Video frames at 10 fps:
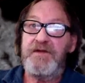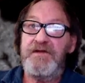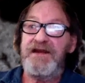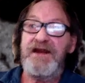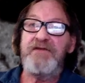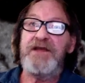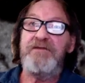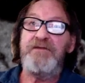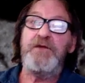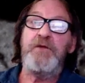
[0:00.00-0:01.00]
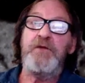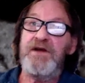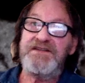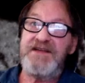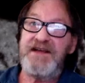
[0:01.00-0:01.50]
They never give you
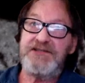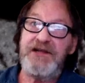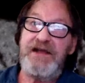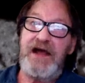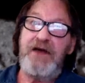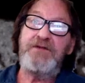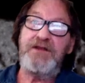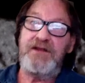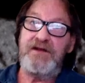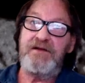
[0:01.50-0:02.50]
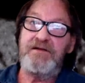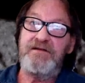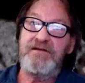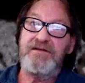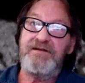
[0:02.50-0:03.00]
what's actually out there.
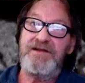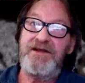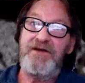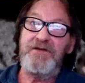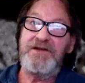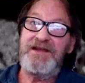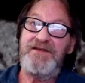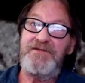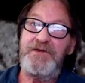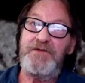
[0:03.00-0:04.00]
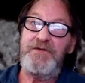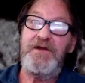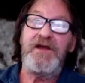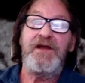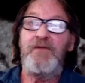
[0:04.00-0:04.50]
They only give you
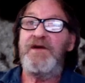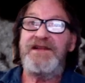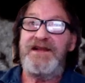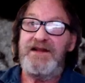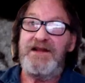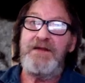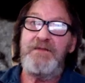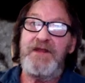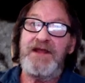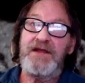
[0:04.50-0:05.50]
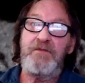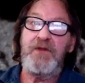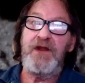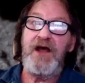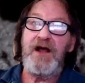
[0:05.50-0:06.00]
what they claim they can
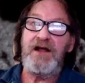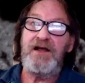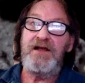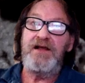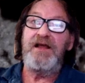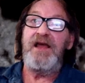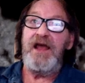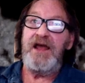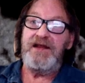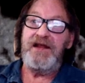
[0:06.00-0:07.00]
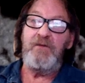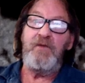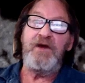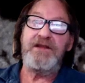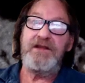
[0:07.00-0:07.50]
block and
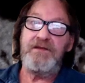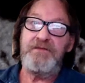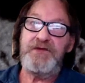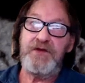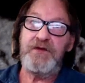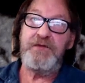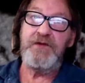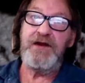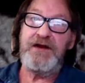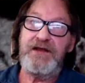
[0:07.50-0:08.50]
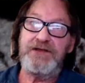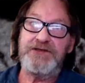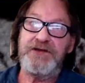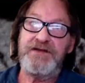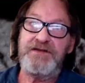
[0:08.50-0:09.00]
then what the absorbed
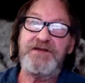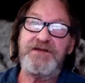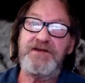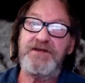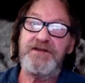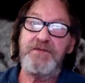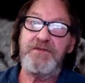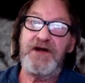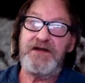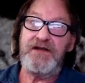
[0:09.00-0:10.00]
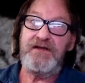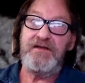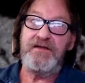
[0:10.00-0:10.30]
radiation is into the body.